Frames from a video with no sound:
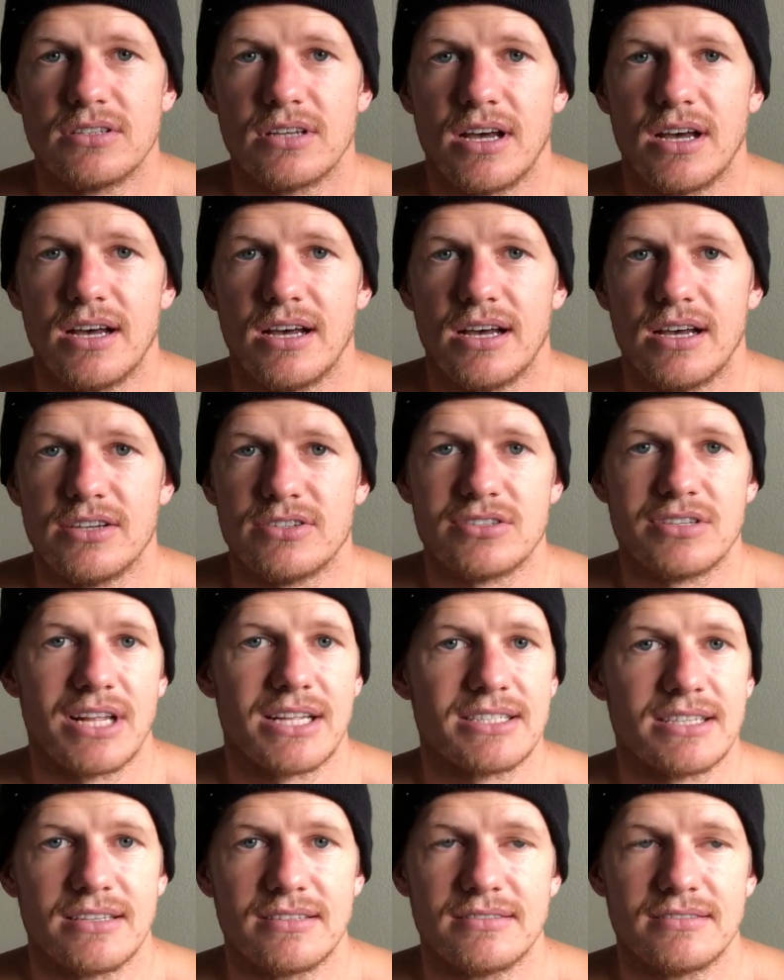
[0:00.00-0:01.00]
uh, so
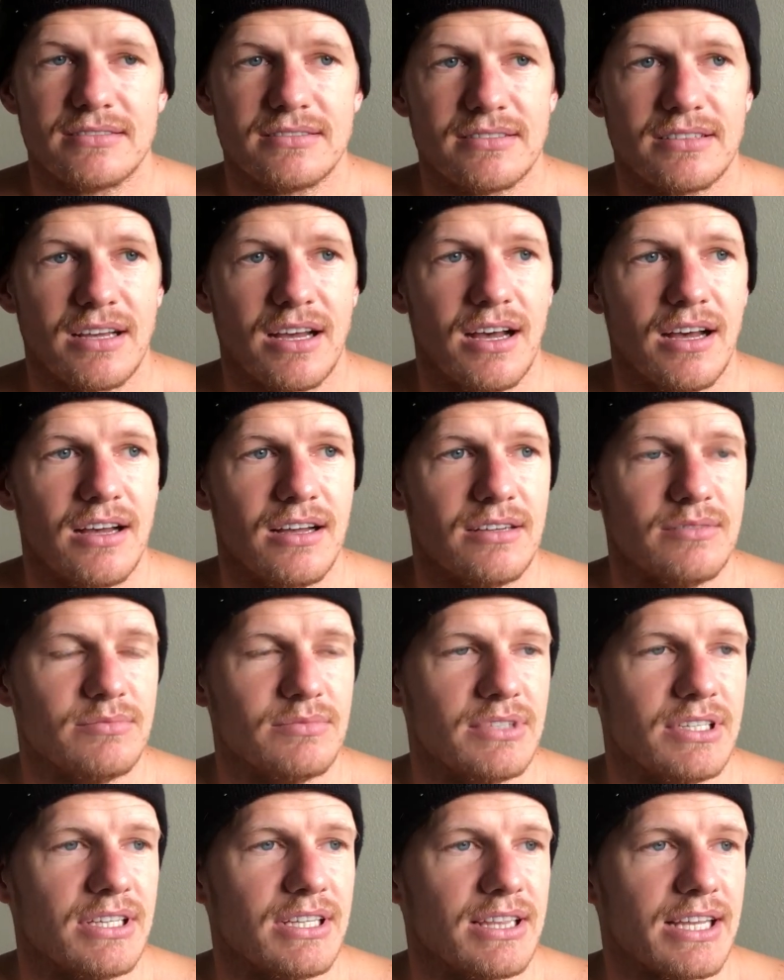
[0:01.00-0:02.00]
that's it
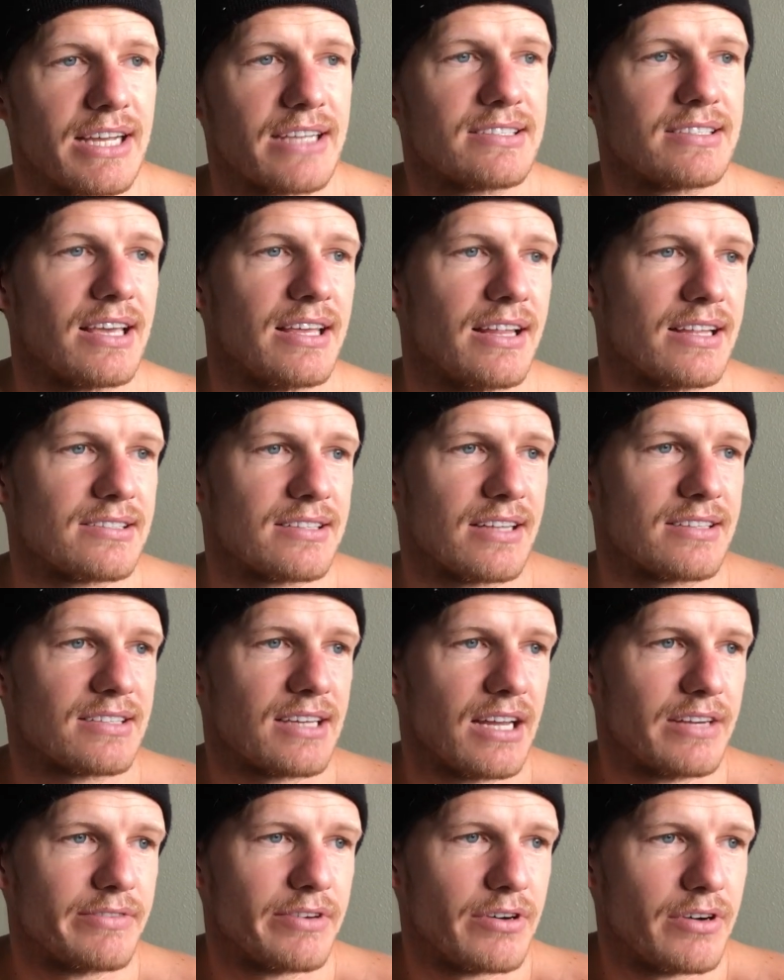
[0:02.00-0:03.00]
um, like I say, that's, that's
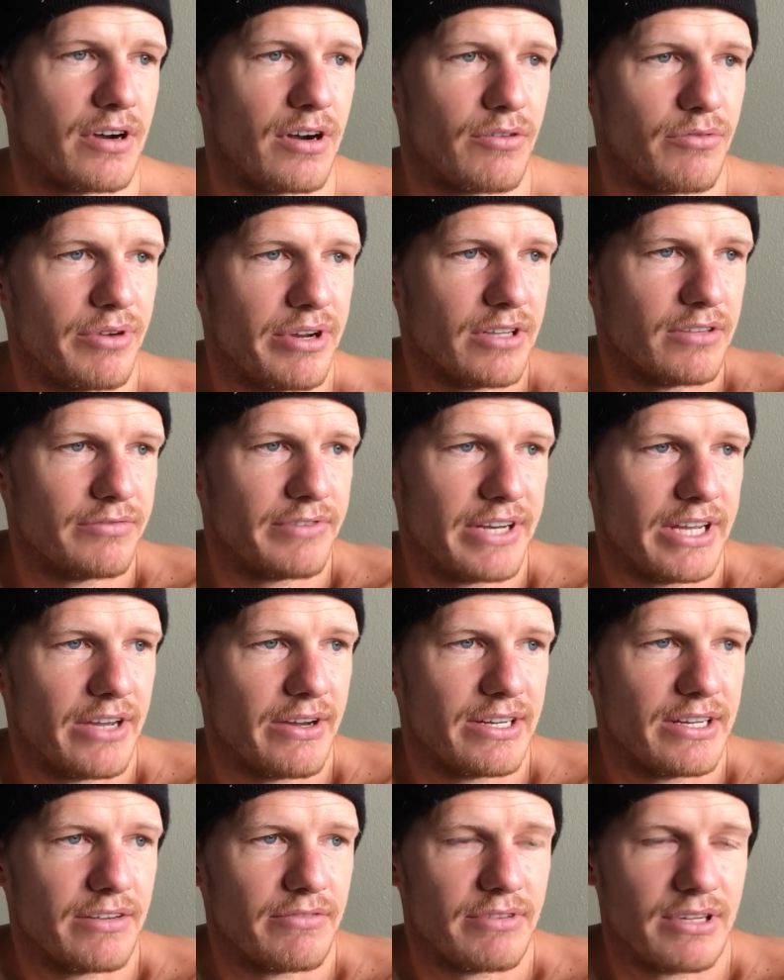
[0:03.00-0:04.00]
kind of a, a real video.
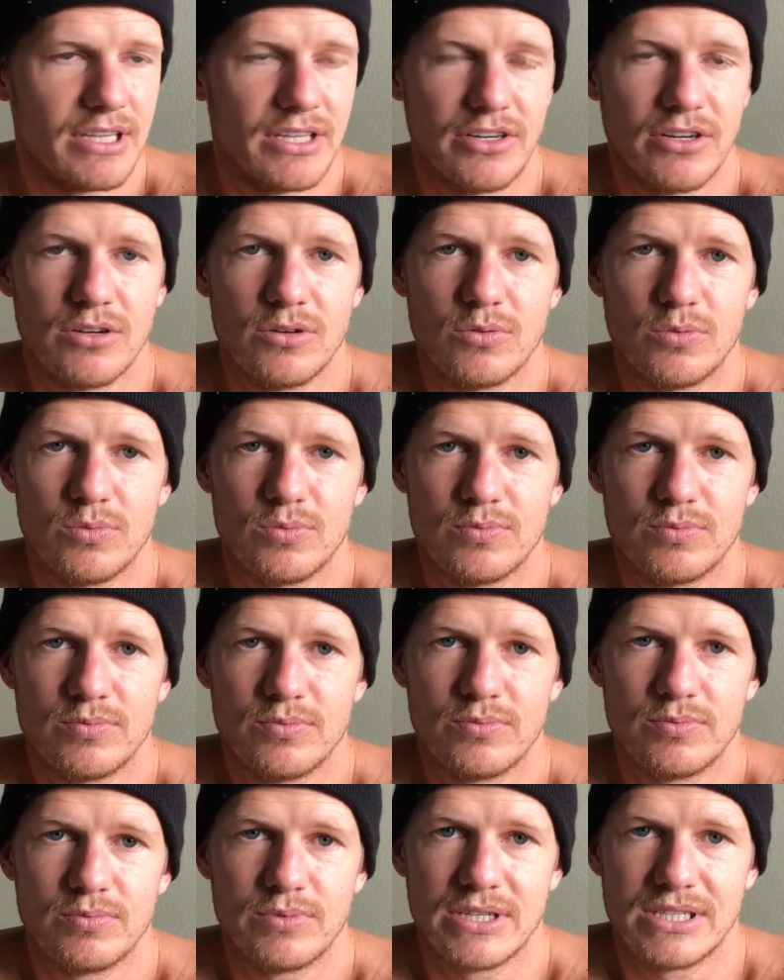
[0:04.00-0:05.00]
I didn't really know
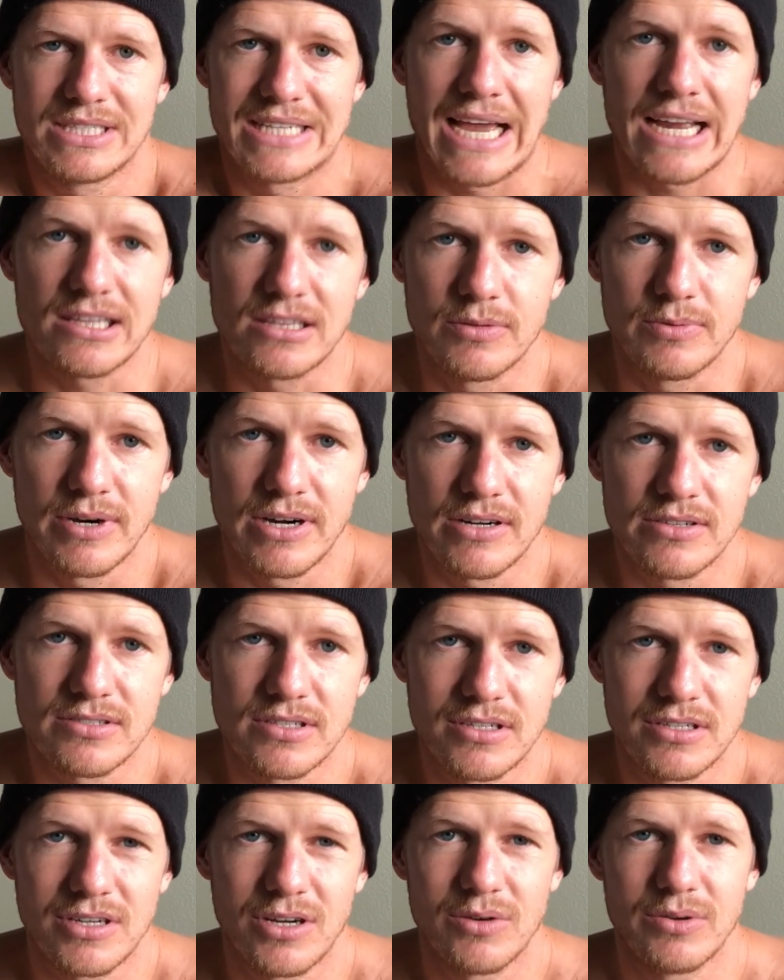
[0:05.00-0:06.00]
exactly where I was
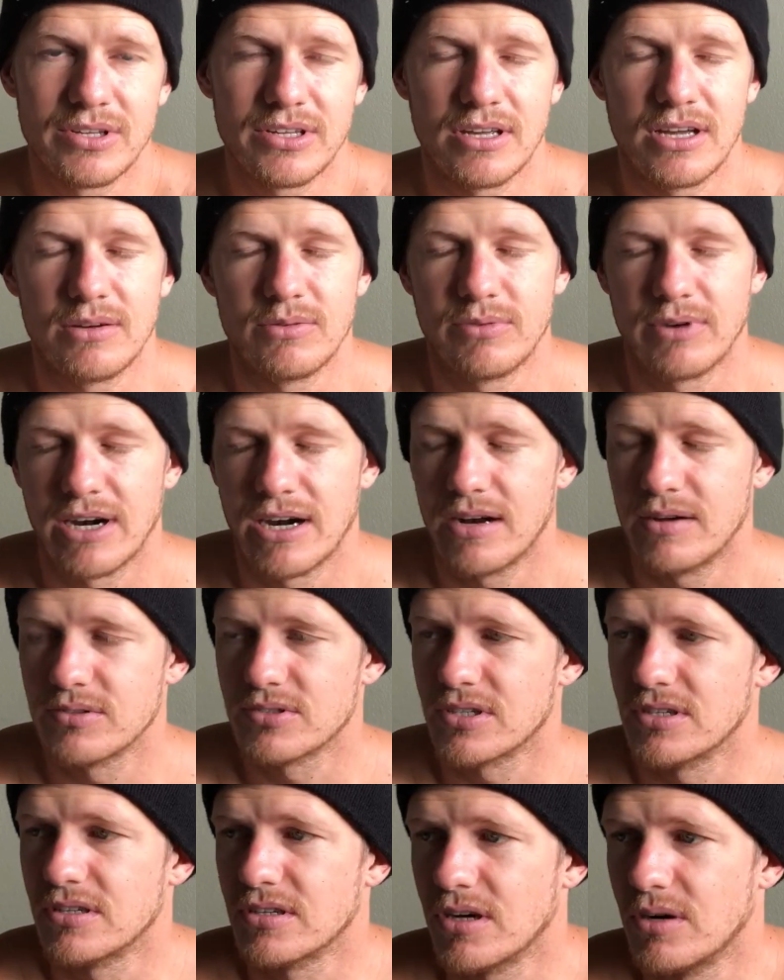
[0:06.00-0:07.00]
gonna go with where I was
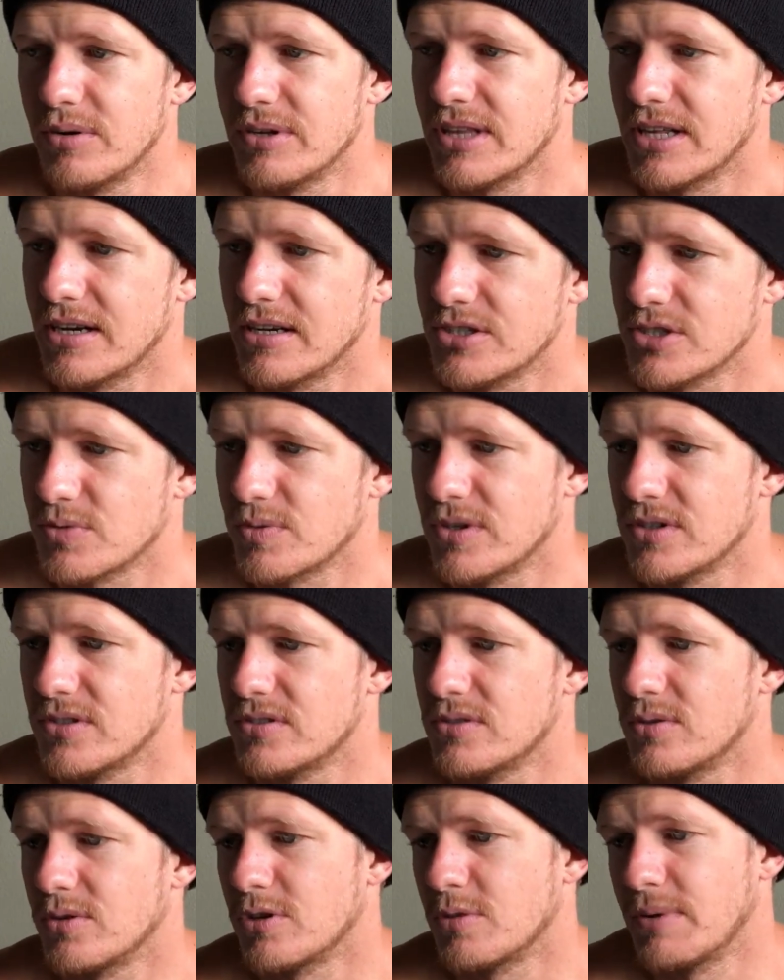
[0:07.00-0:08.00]
gonna go with it. I just wanted
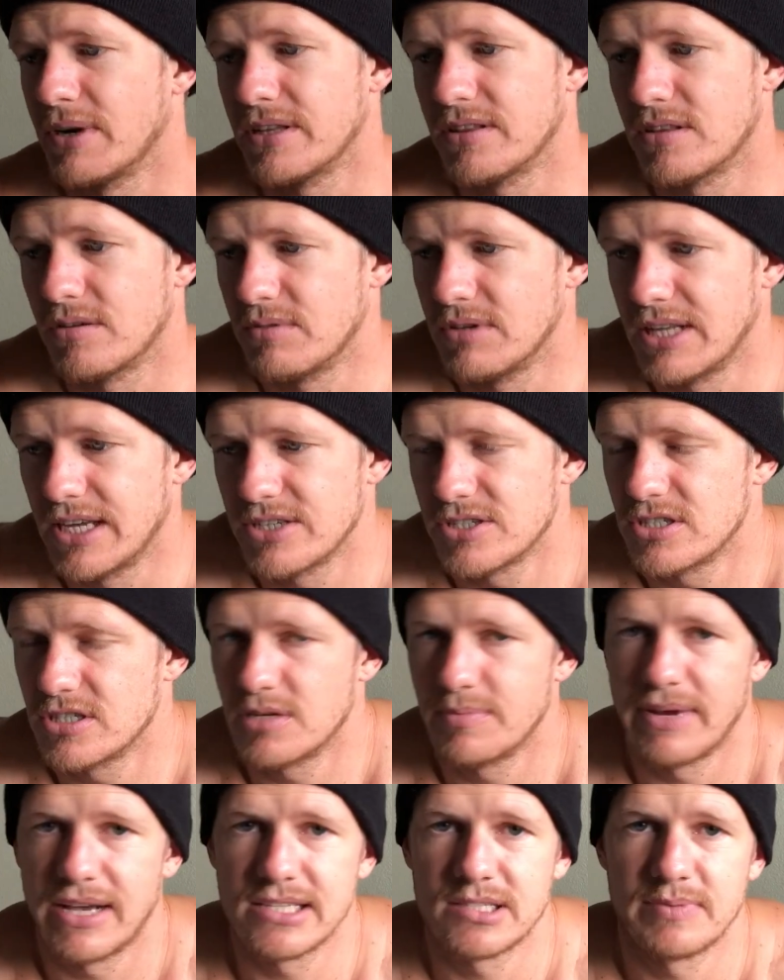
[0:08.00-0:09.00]
to talk about the
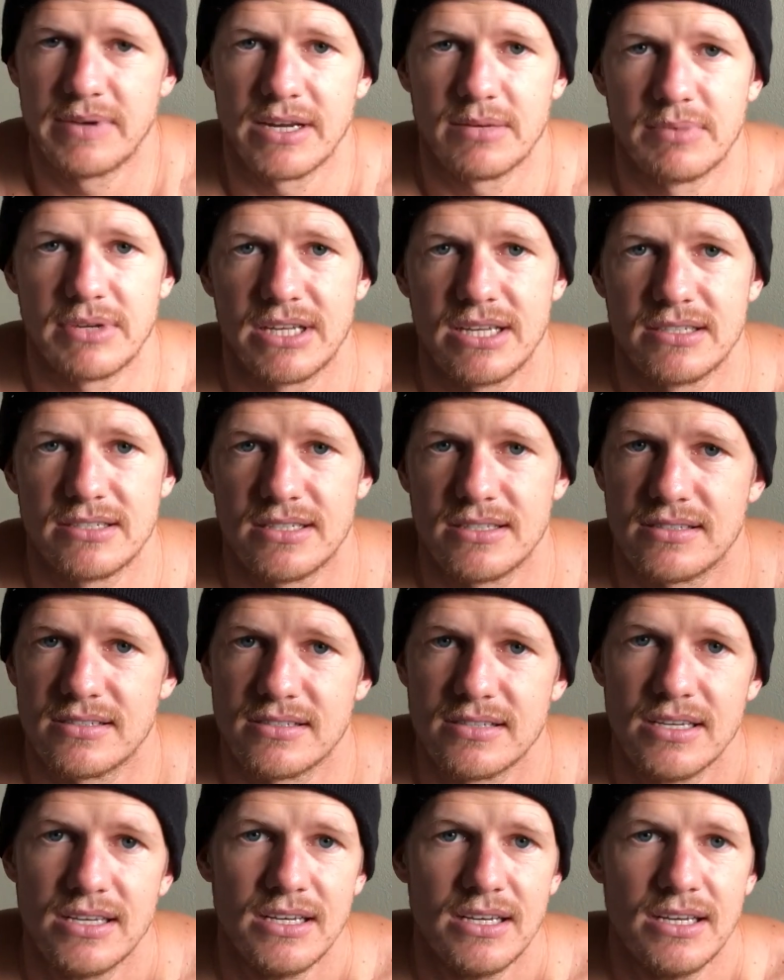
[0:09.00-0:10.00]
relationship aspect because
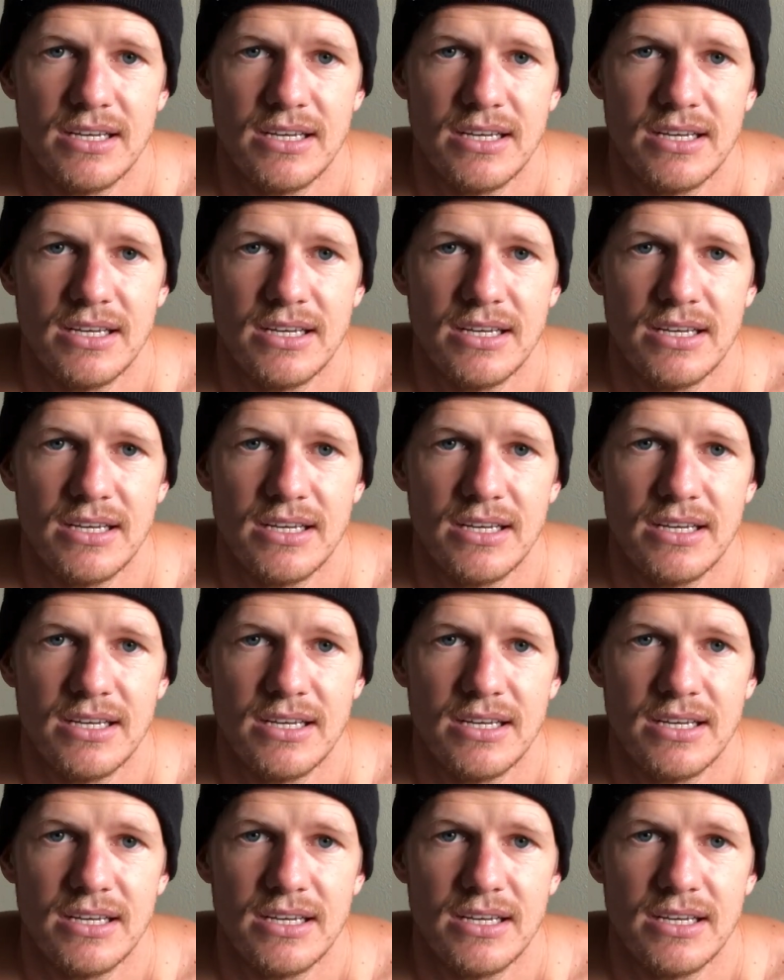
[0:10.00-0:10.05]
it's